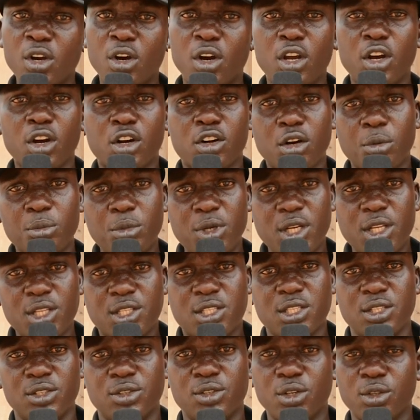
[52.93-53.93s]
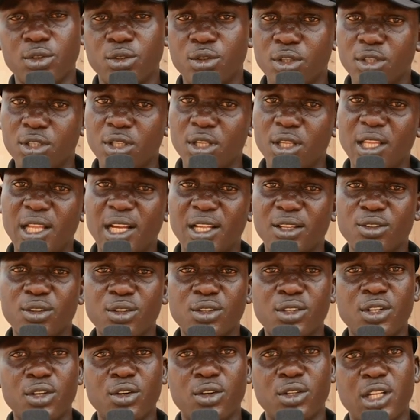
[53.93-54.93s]
Or your community road, not the light,
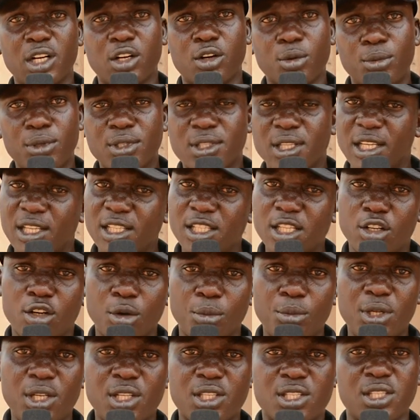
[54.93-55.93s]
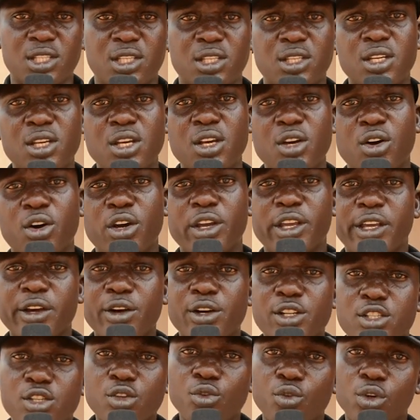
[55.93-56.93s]
not the other community, the community, or you get
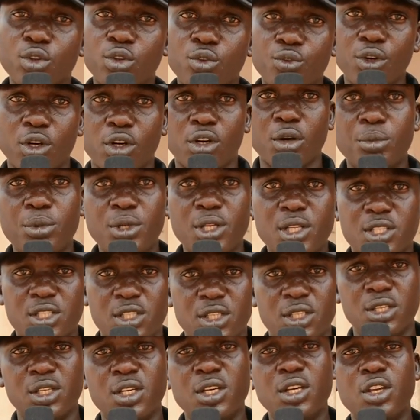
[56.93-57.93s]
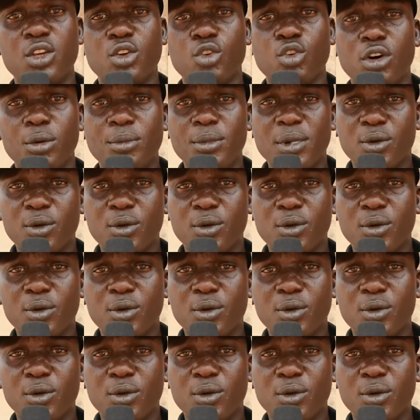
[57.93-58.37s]
what you want to for your community, you want to